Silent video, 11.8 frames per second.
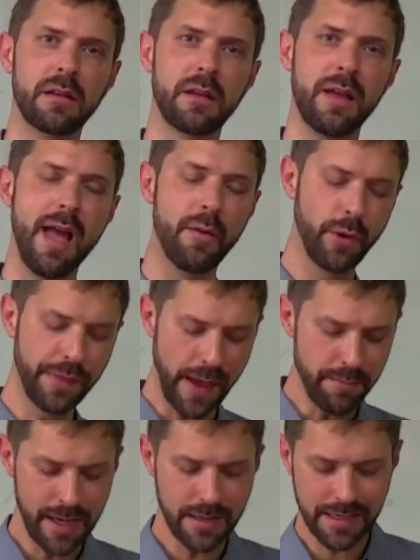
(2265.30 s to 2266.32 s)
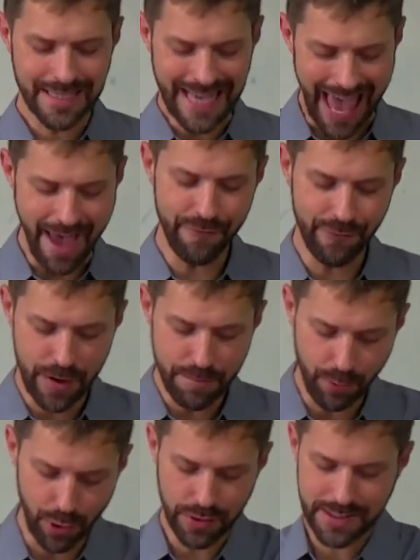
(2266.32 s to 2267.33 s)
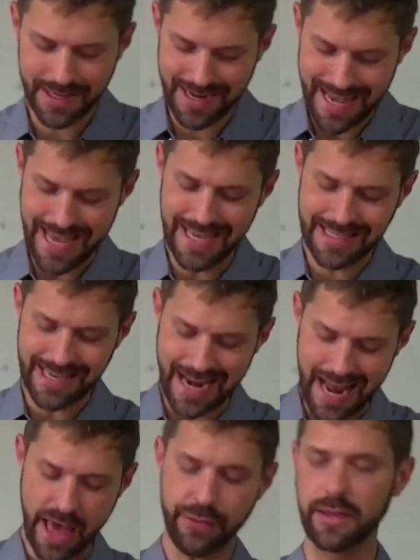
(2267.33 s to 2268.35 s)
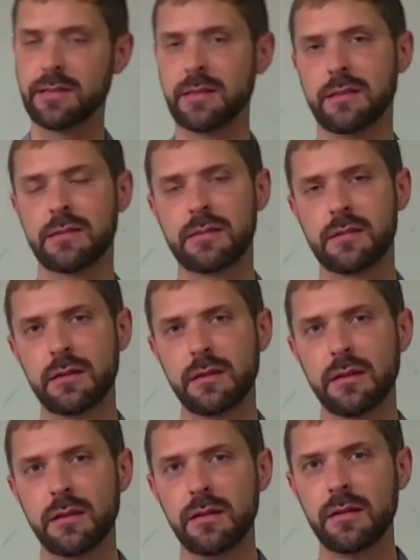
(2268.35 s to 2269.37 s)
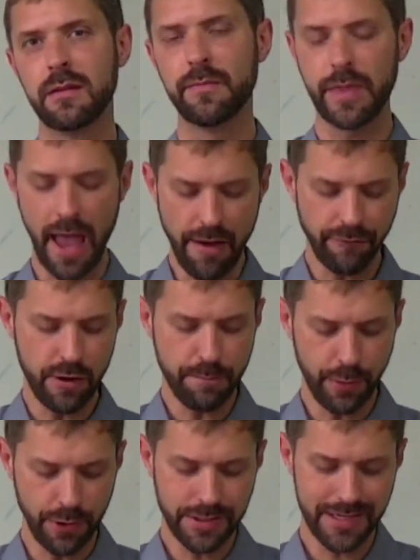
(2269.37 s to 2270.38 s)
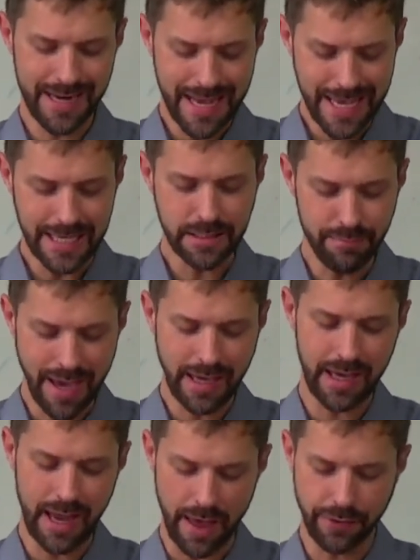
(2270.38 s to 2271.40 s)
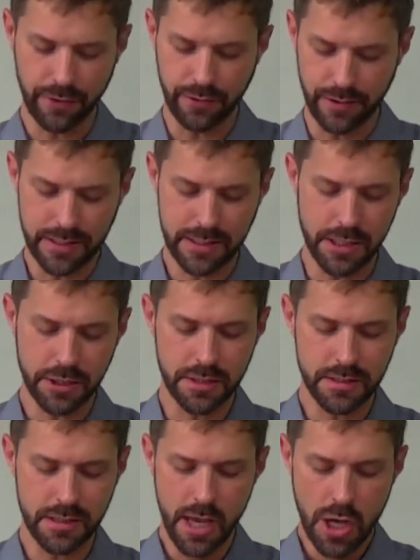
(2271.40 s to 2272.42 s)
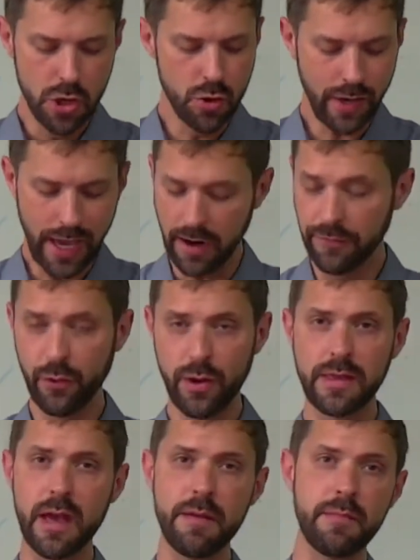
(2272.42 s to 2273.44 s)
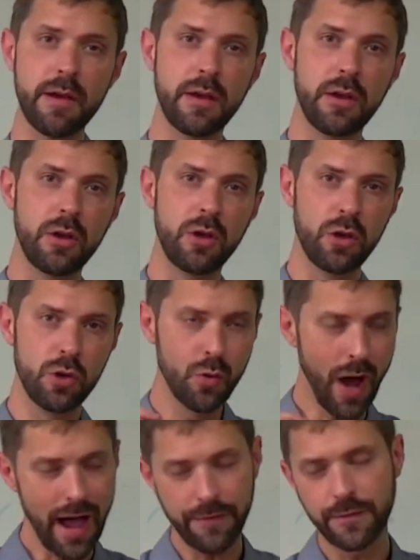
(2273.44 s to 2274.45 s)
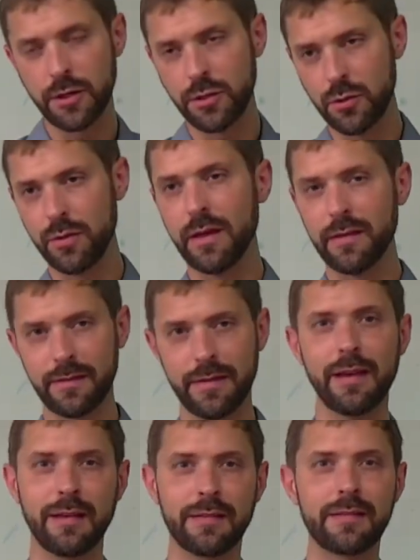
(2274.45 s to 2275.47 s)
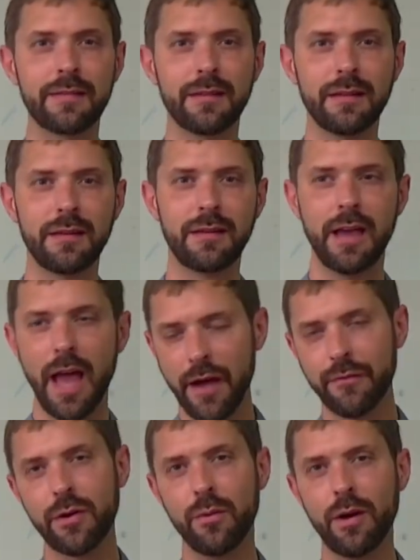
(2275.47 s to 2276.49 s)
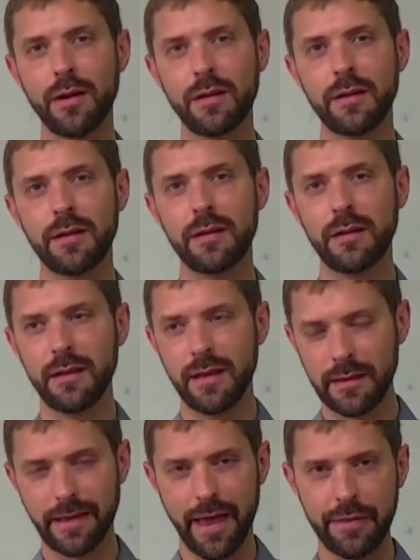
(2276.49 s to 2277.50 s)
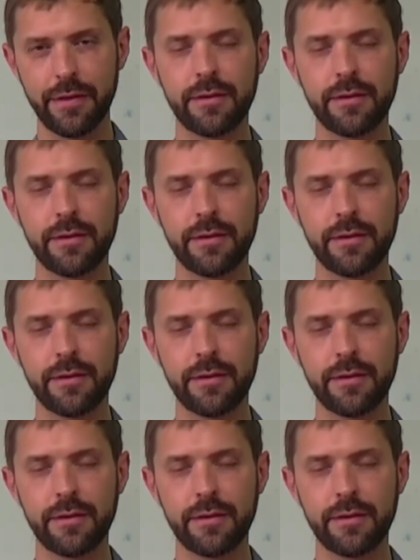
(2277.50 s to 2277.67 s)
And what that means is every person is an ethicist. Every person is making ethical decisions. You can't avoid them. You have to do these things. Everyone is ethical.